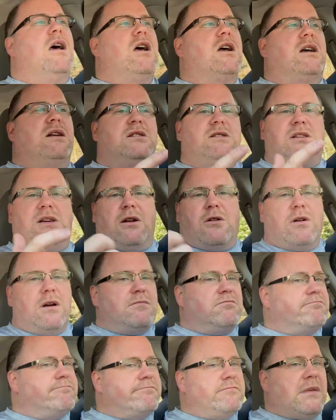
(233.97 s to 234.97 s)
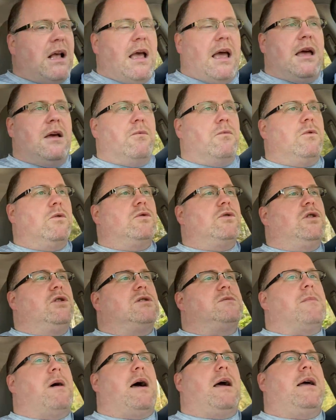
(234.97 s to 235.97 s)
considering it will
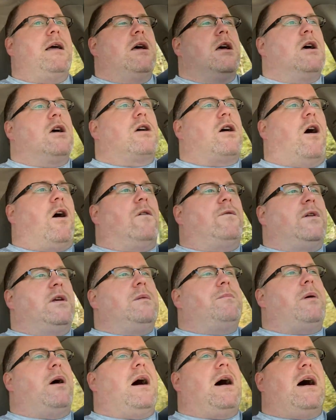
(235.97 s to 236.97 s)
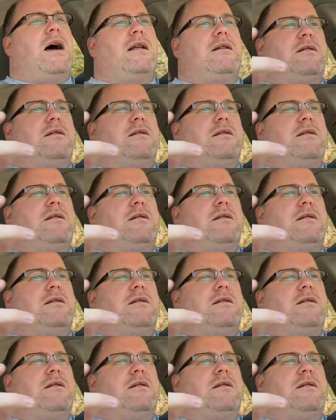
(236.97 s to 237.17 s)
use my coffee pot,